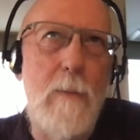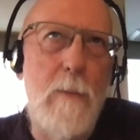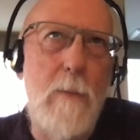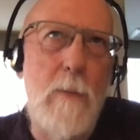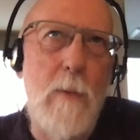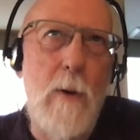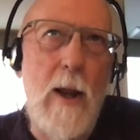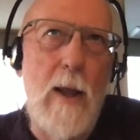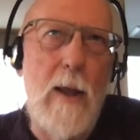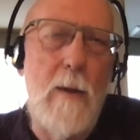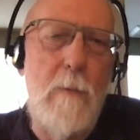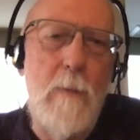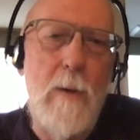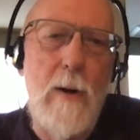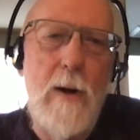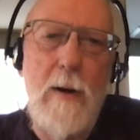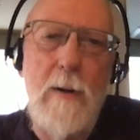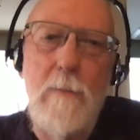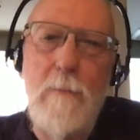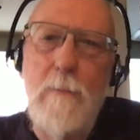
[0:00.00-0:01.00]
really
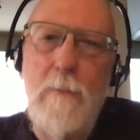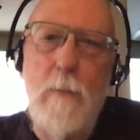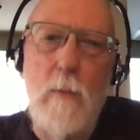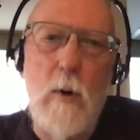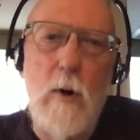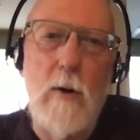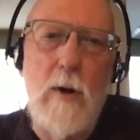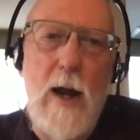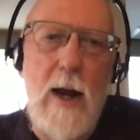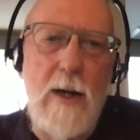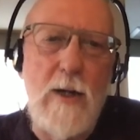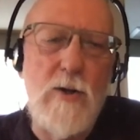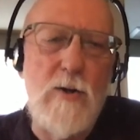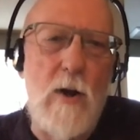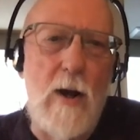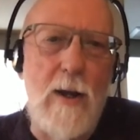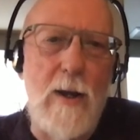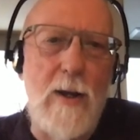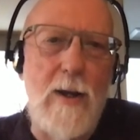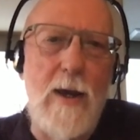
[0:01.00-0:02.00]
were kind of
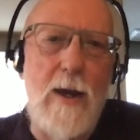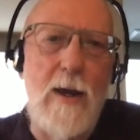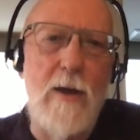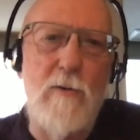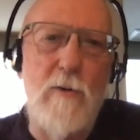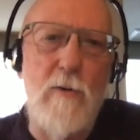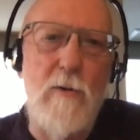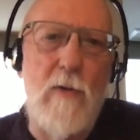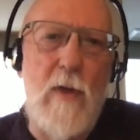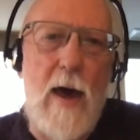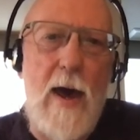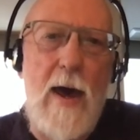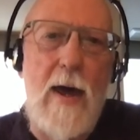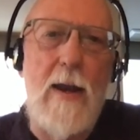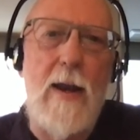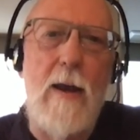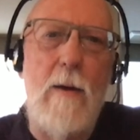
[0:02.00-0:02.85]
struggling to get through that,